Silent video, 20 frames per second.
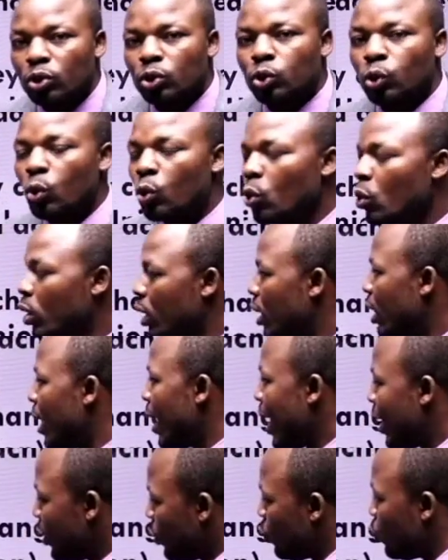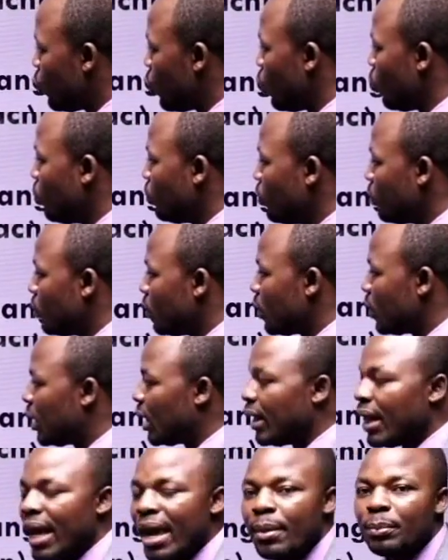to AU.
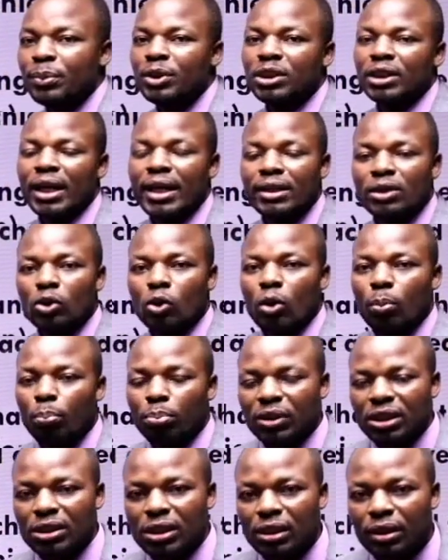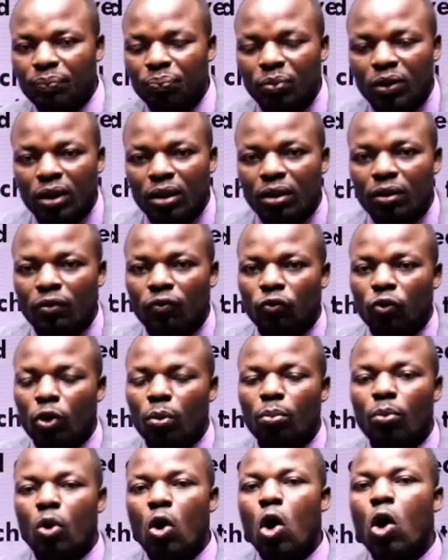The name changed completely
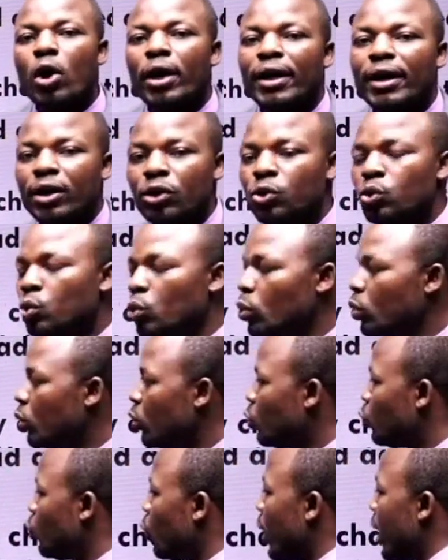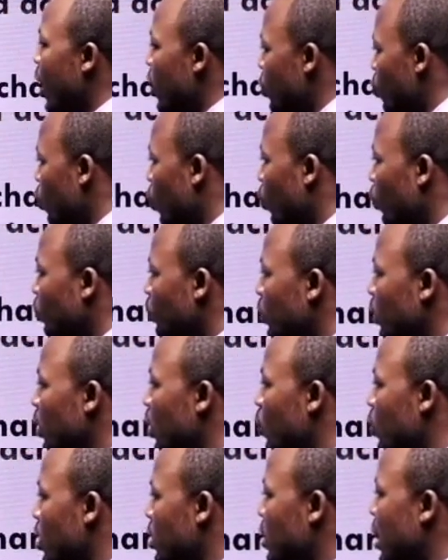from OAU to AU.
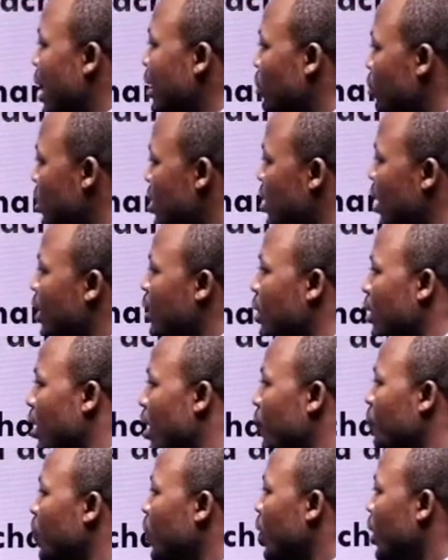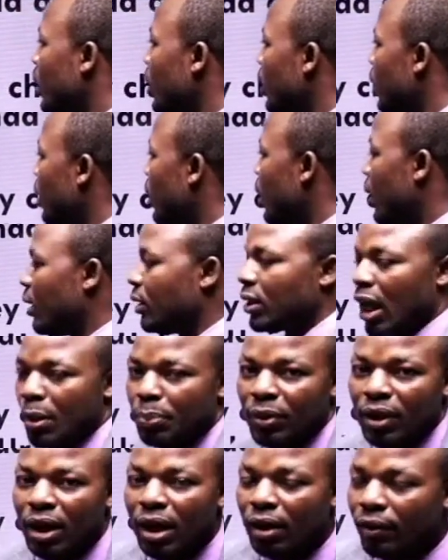There was a slight mistake here,
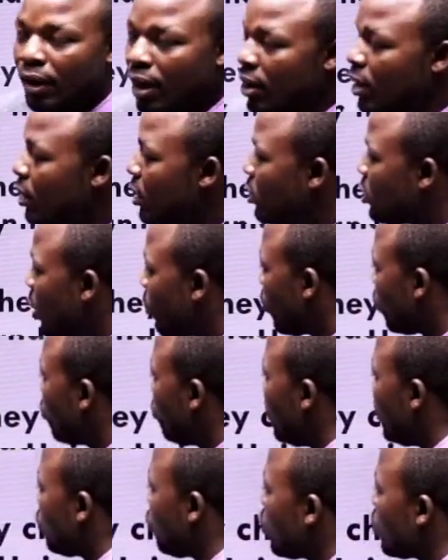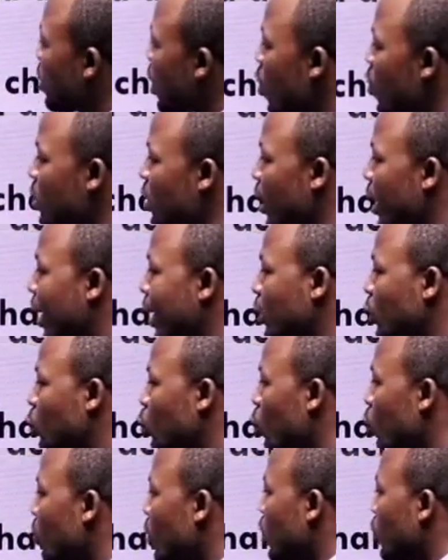typing error. It's supposed to be
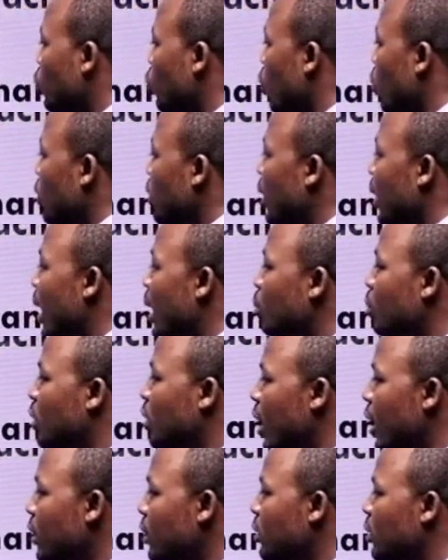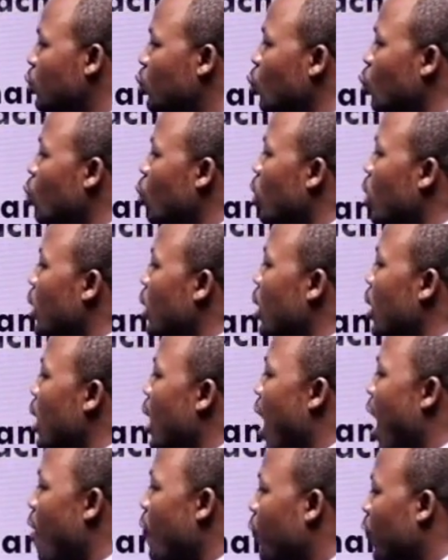2002. So the name changed to
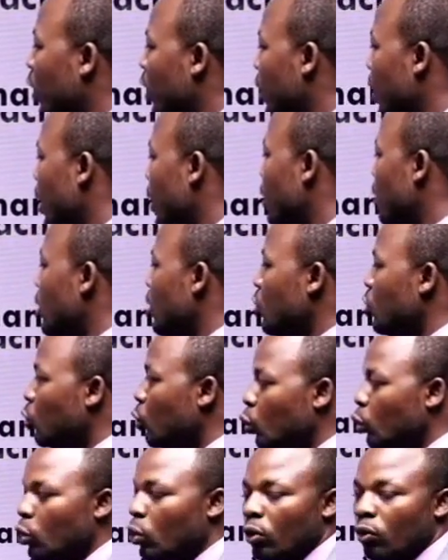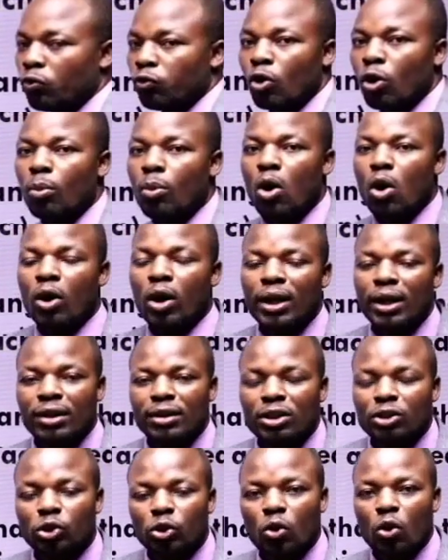African Union, from
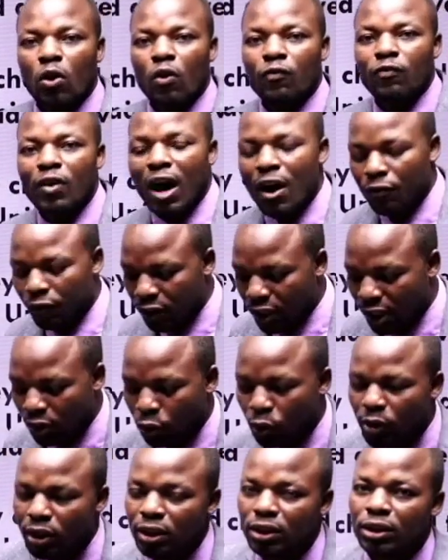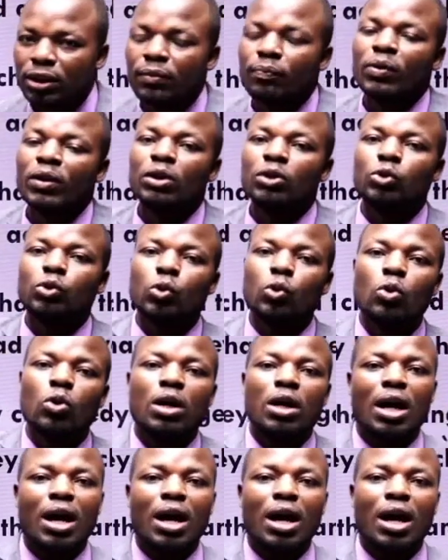Organization of African Unity to